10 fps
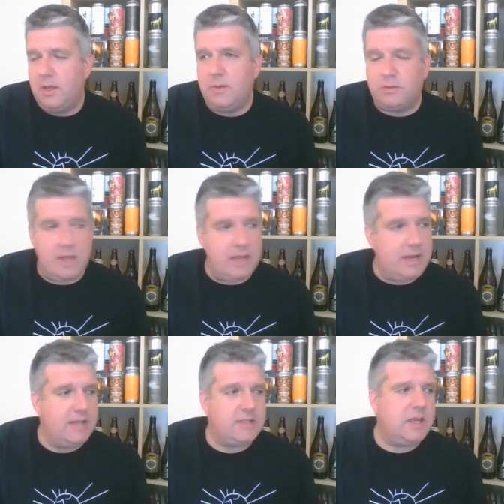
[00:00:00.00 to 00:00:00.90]
It was
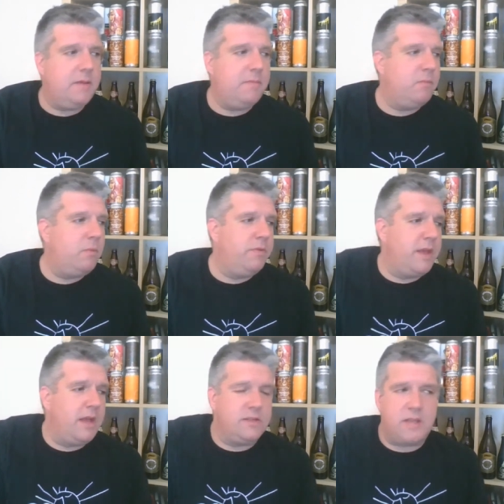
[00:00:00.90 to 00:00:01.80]
really nice. One
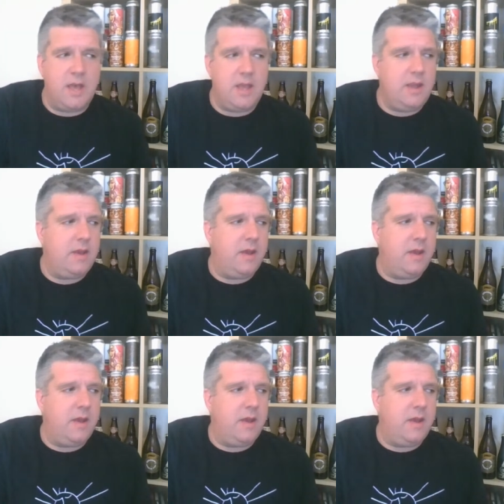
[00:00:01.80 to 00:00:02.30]
thing I'll say,